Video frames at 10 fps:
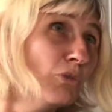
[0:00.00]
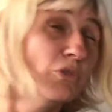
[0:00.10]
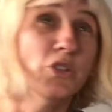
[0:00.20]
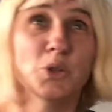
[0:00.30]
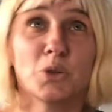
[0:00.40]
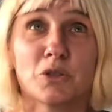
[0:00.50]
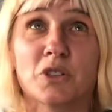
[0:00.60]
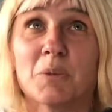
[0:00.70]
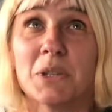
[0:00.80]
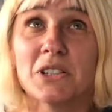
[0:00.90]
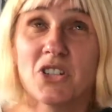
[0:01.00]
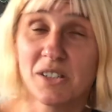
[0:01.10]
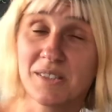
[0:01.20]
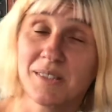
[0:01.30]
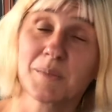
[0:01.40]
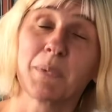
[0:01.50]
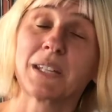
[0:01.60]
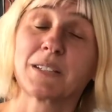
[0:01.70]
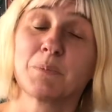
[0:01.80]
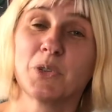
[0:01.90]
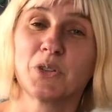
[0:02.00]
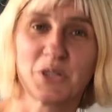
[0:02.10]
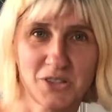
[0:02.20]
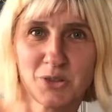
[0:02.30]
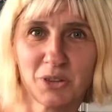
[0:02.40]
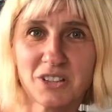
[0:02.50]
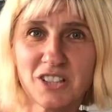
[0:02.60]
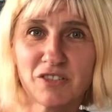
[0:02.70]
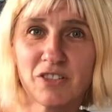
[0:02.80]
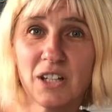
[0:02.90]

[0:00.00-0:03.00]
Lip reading: view of criminal justice, make it more restorative,